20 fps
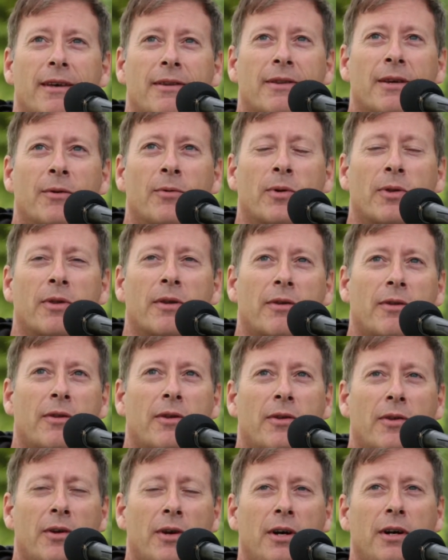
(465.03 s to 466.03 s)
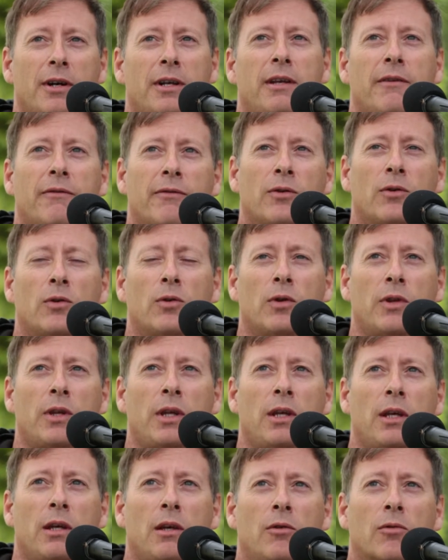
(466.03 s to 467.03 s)
There was a society for
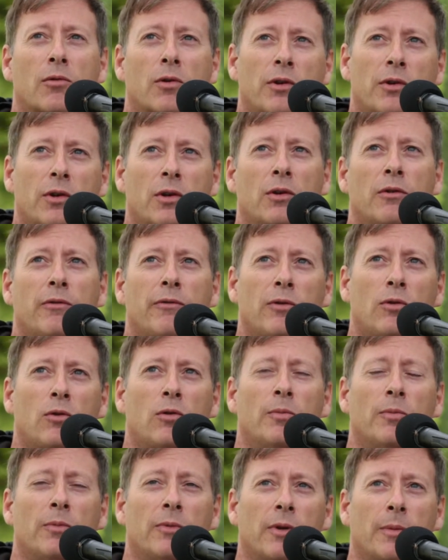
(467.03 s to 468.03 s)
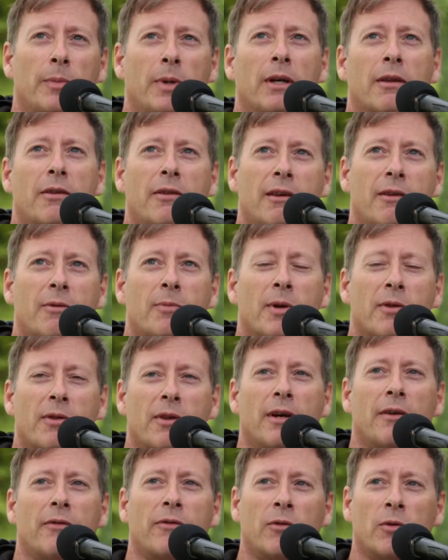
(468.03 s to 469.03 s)
the grotto formed about 6 months
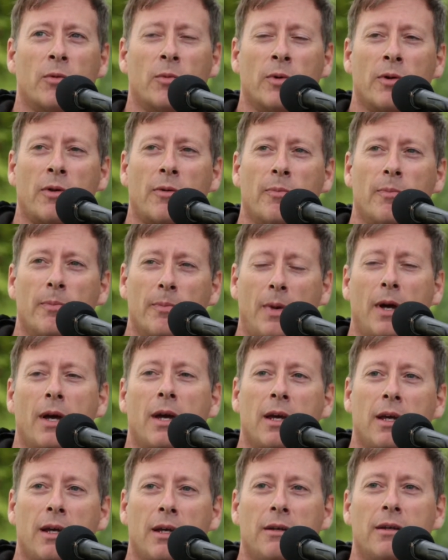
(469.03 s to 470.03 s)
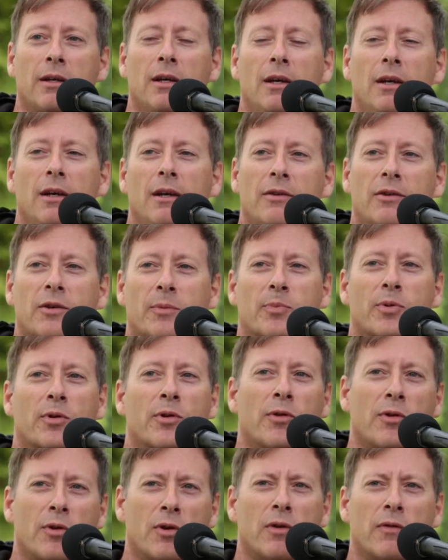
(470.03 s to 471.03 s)
after it was made to
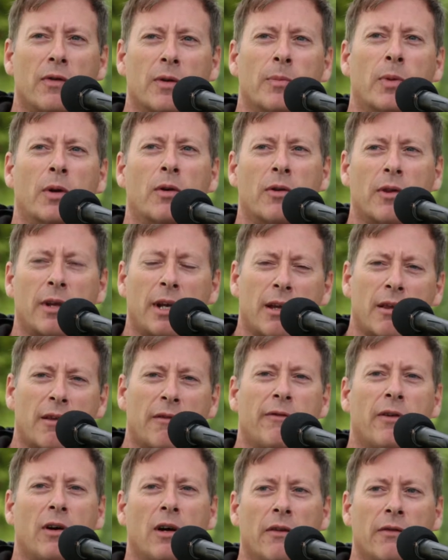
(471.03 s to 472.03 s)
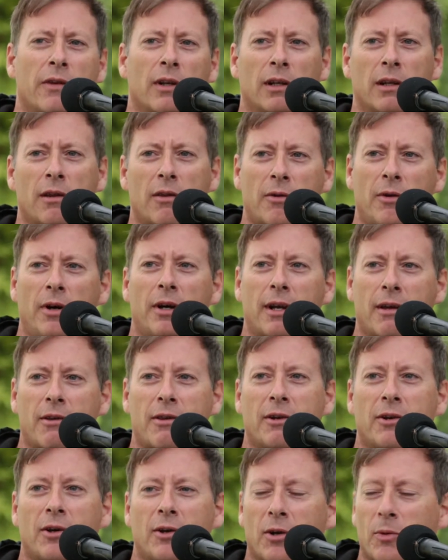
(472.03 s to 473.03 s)
preserve it, because it has a 5-year lease. So I
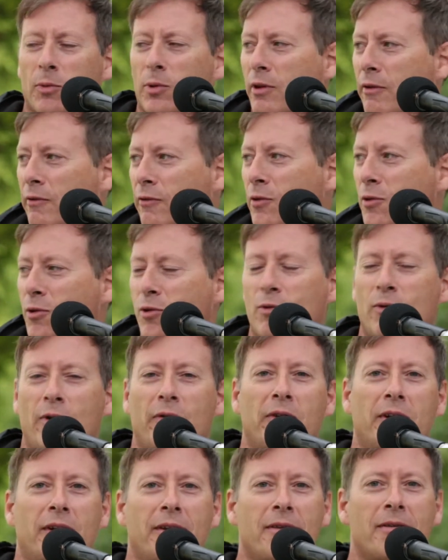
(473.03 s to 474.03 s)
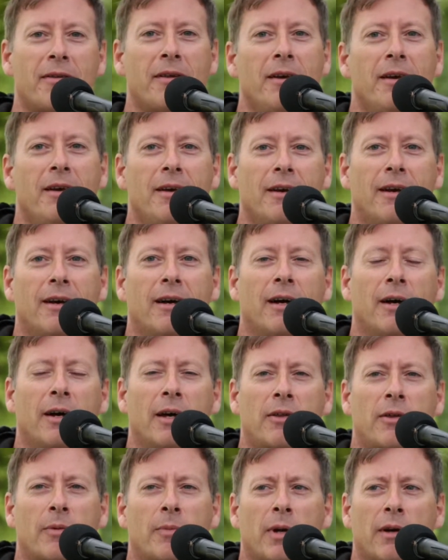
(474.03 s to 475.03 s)
actually don't know what the future of it is.
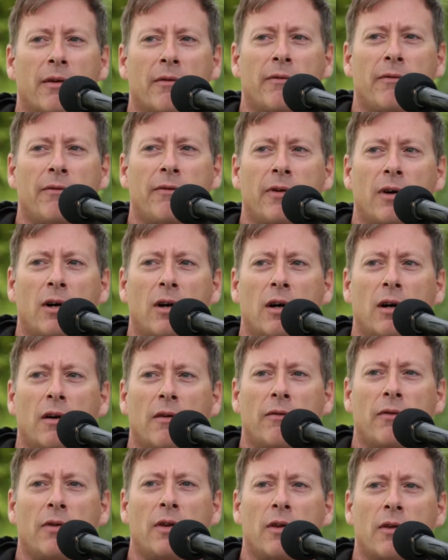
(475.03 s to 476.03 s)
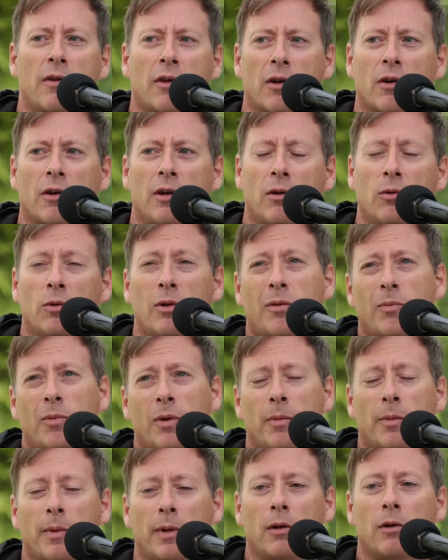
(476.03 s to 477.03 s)
It's about 5 years ago. And, it's
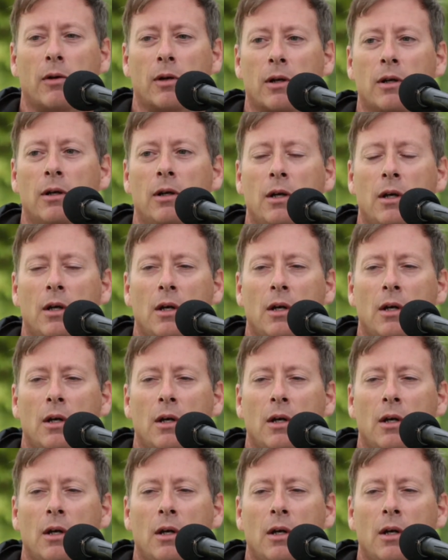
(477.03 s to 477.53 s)
probably a bit longer.